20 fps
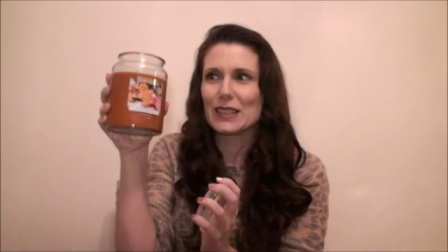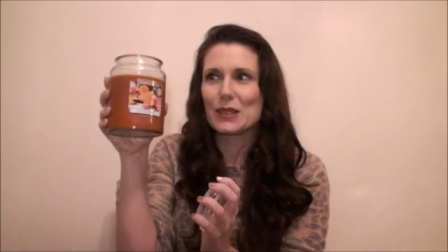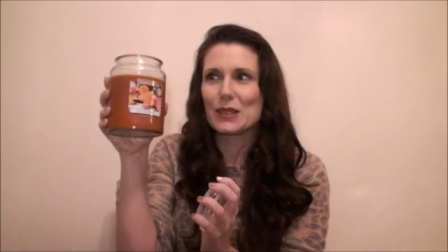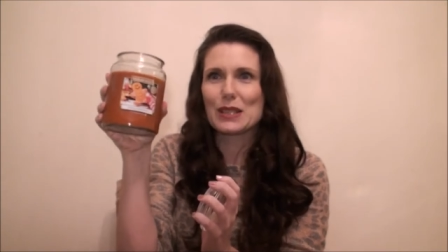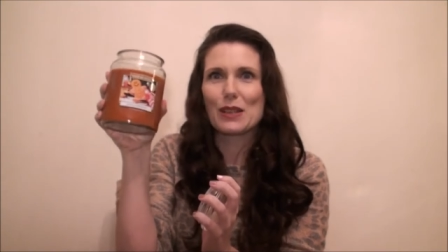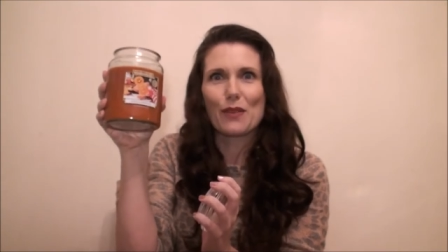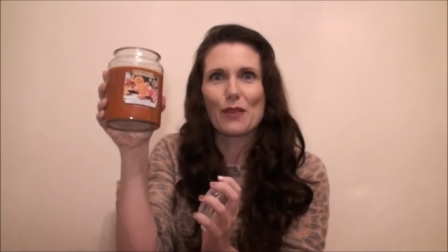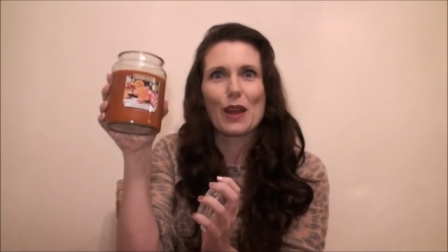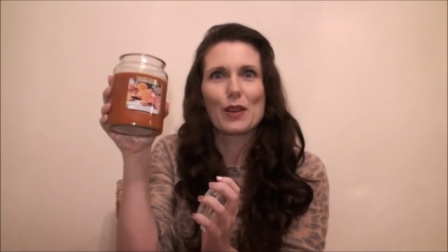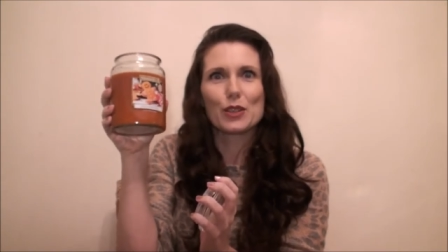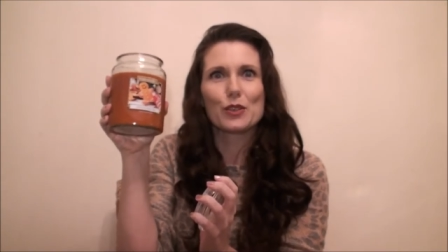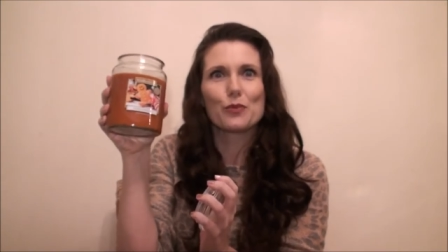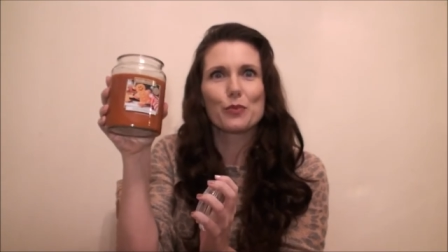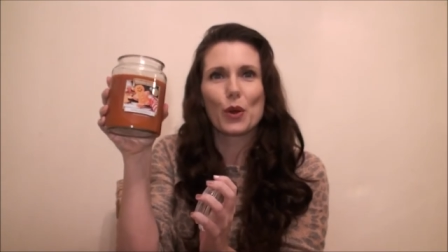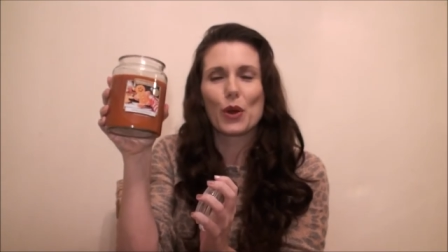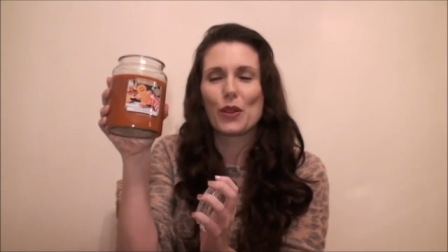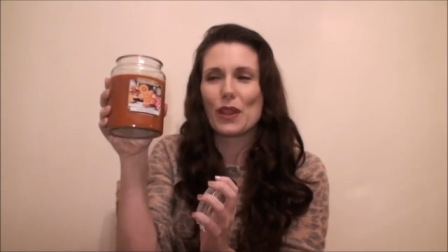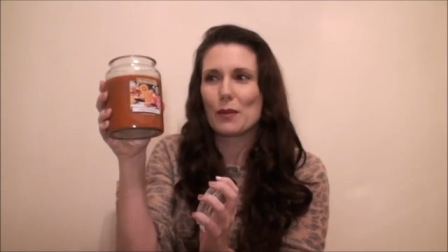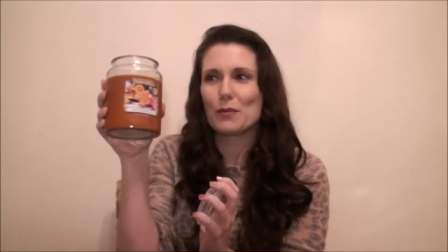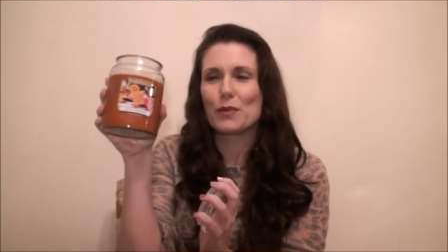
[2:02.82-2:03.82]
a little snippet and you
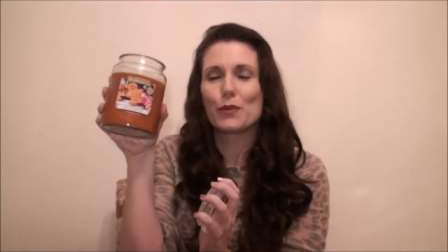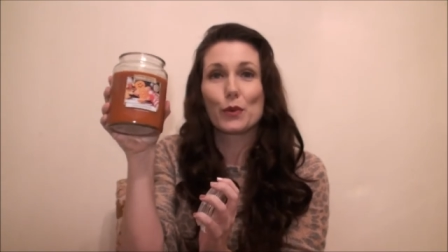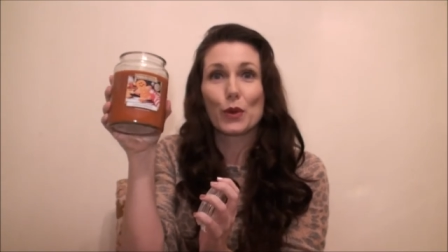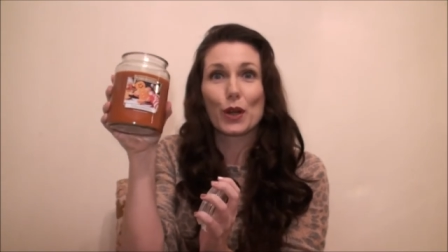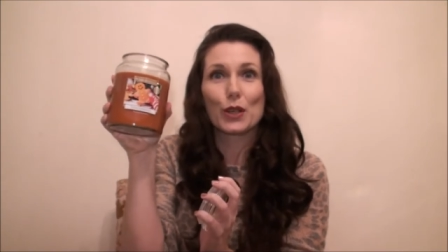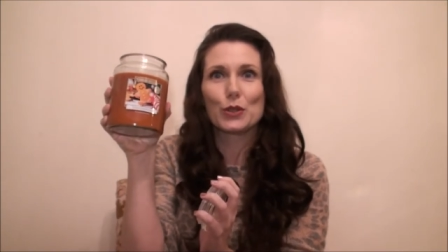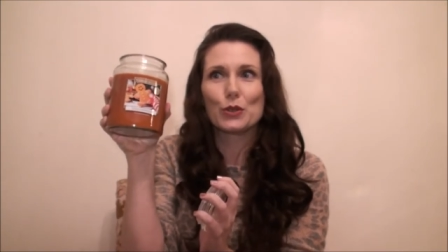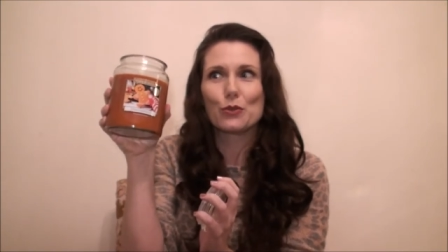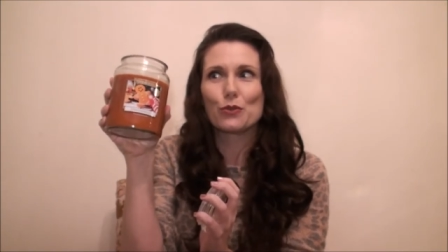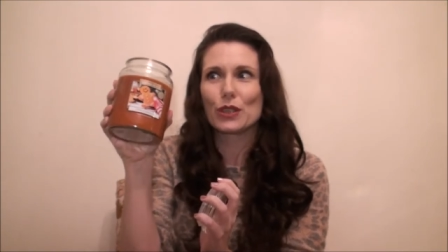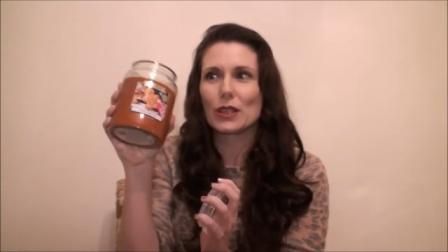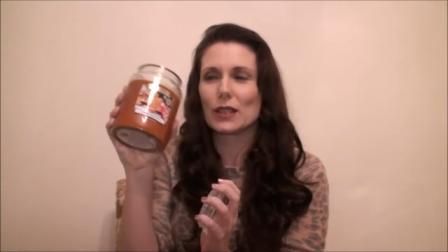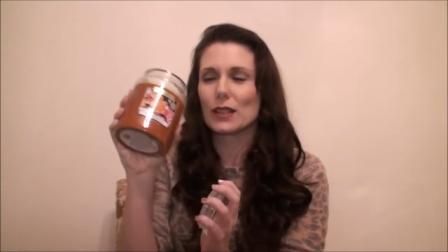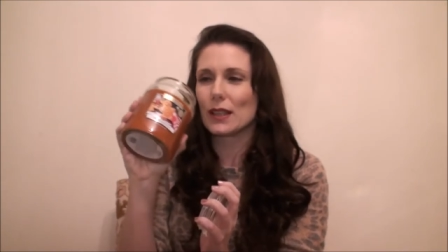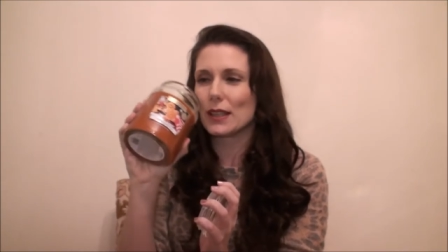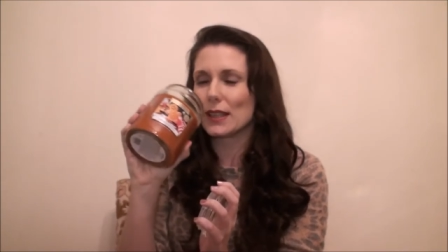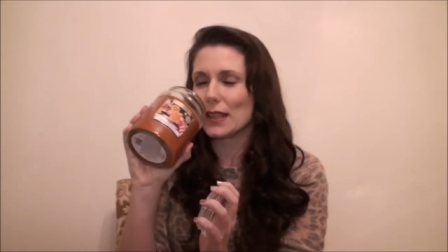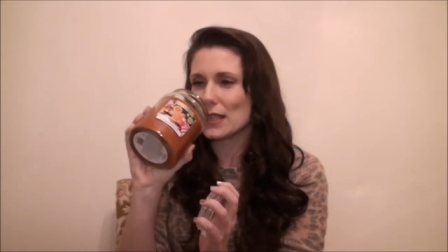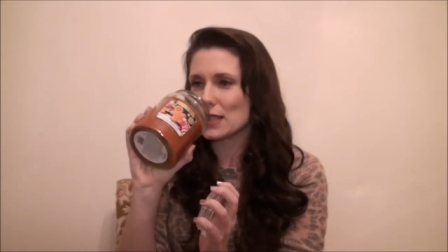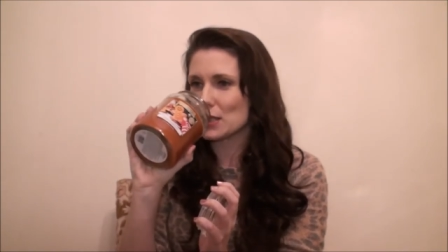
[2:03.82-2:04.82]
bought that before and you really
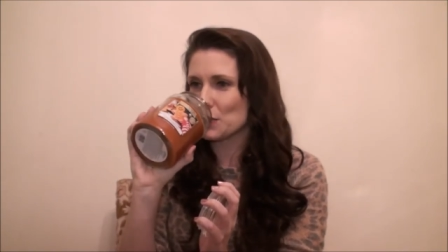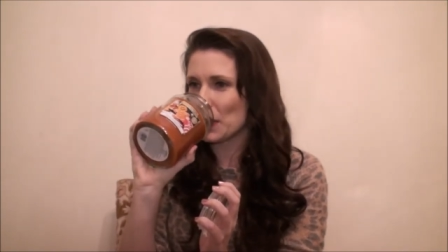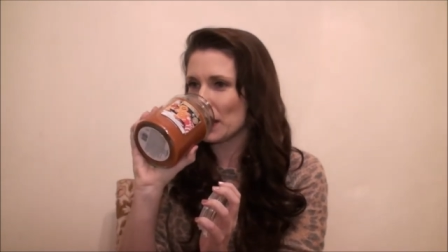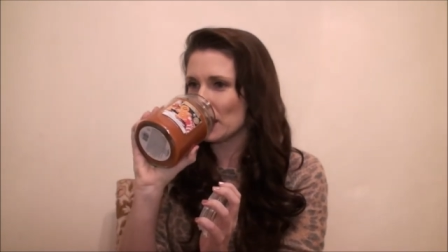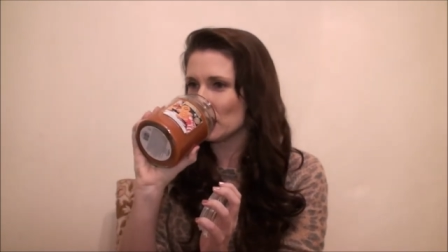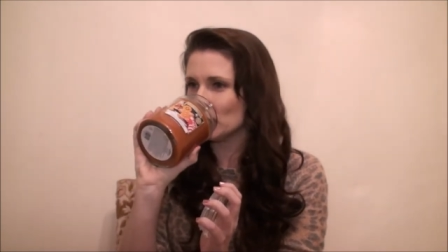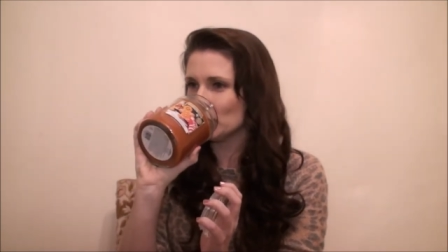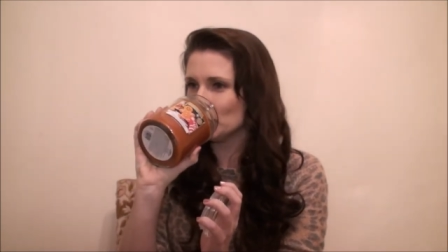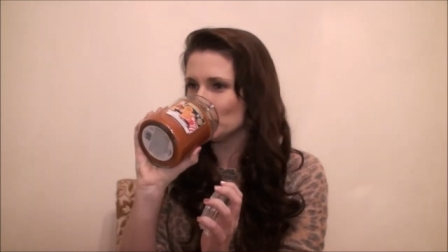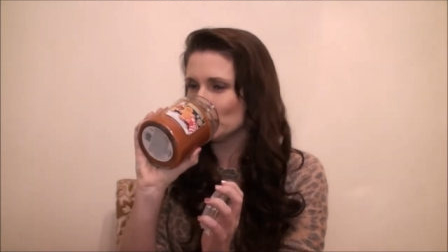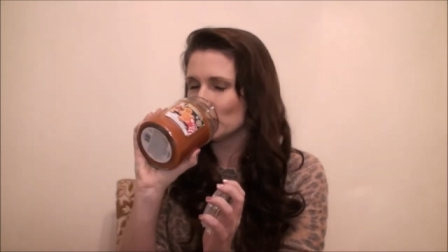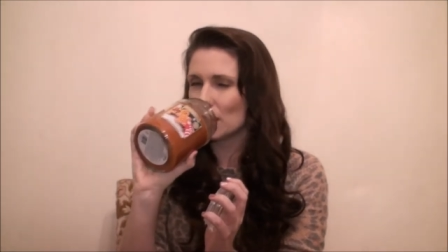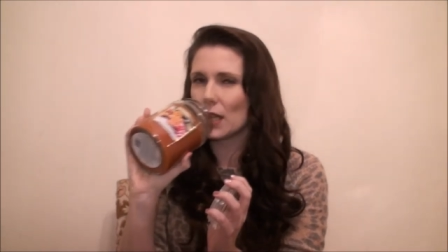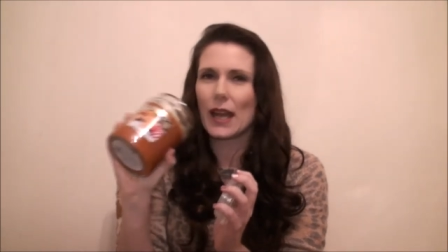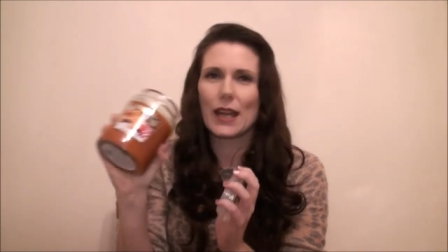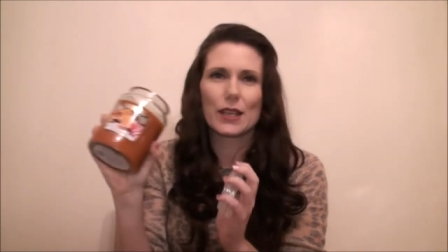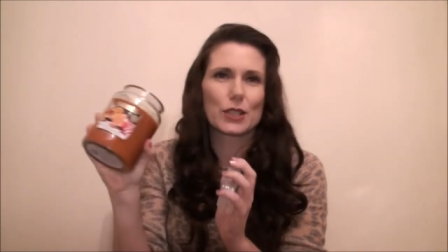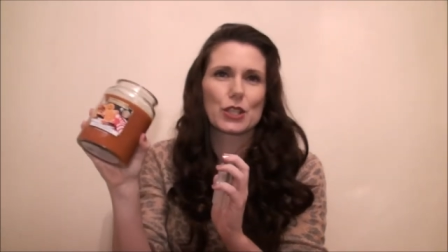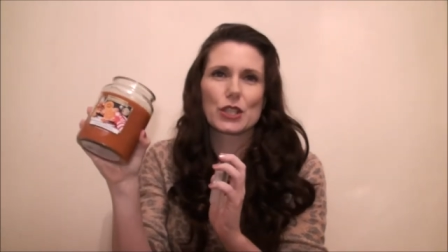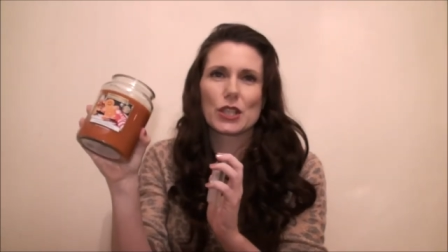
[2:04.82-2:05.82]
like it as well
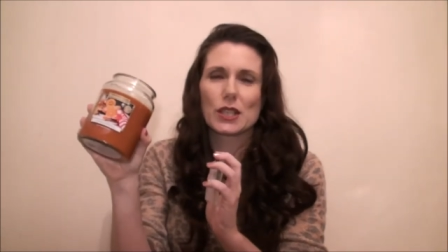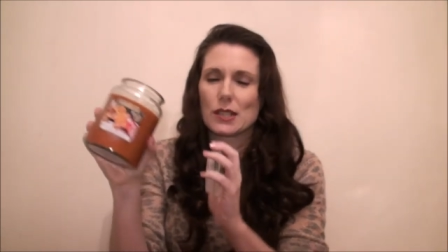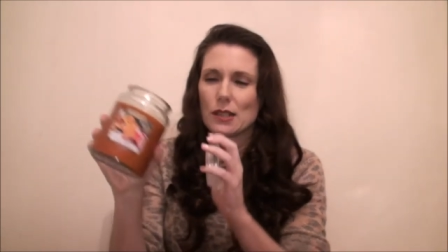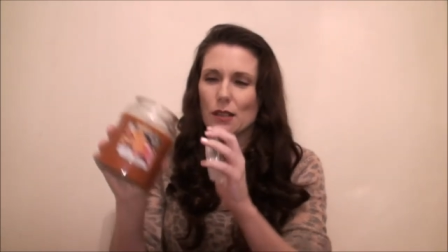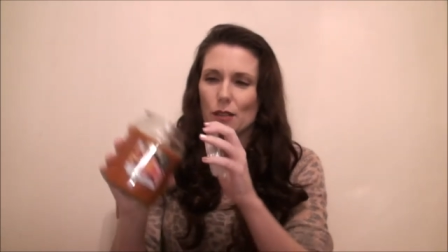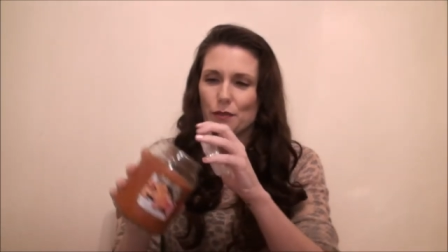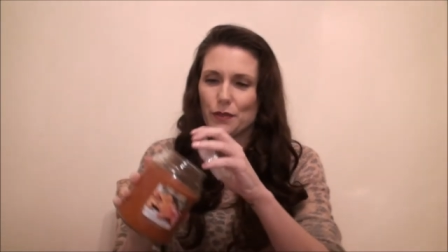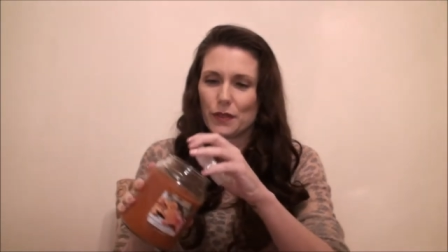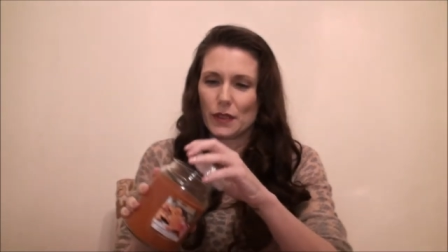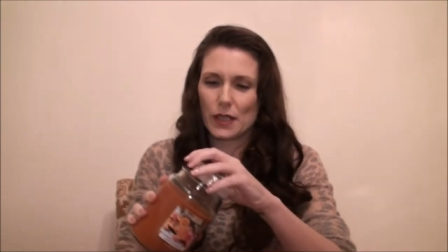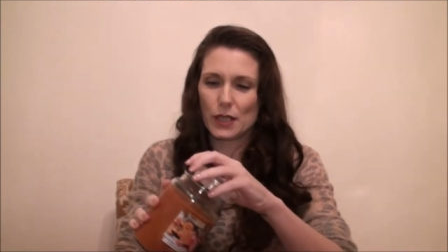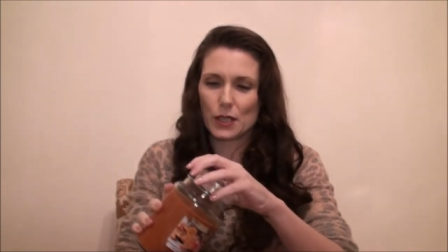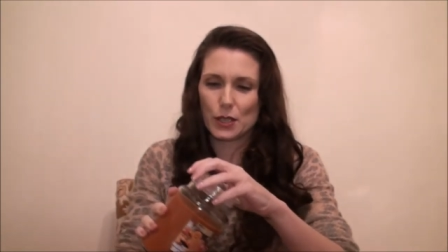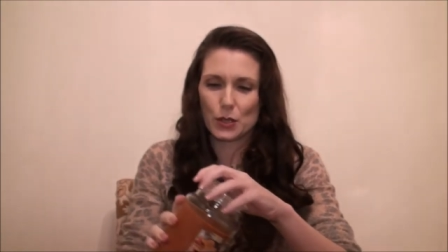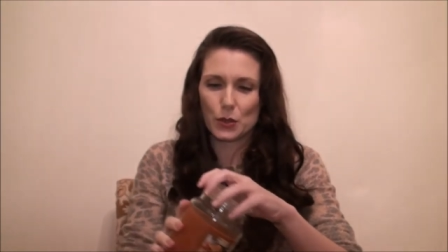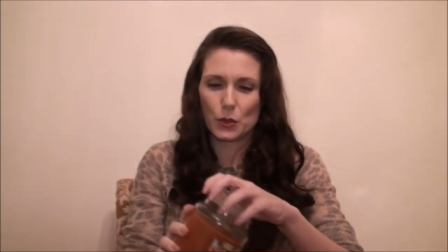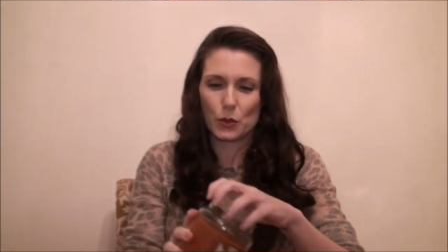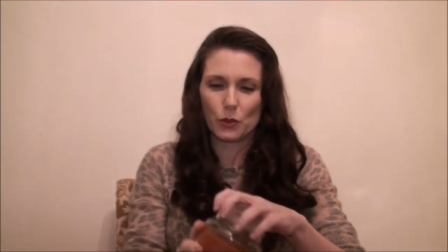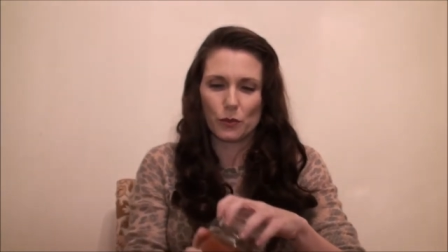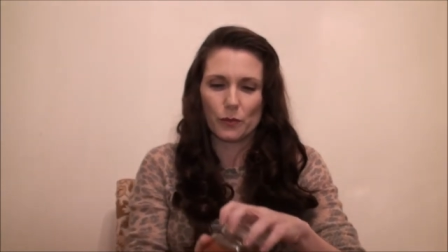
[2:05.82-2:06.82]
it's just lovely
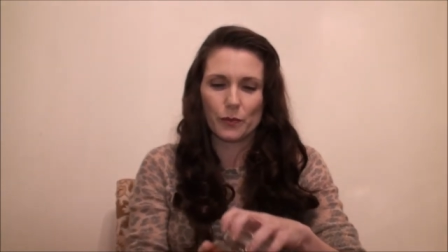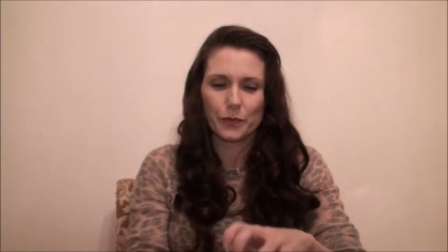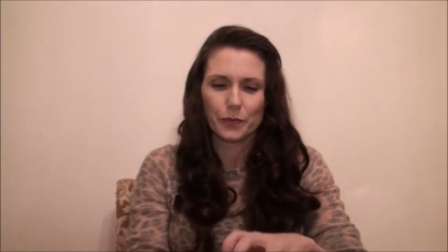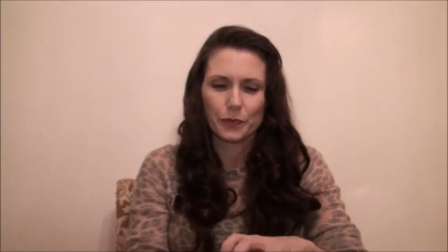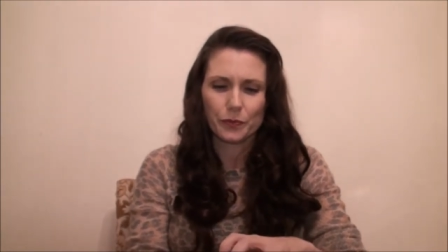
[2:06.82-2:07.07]
so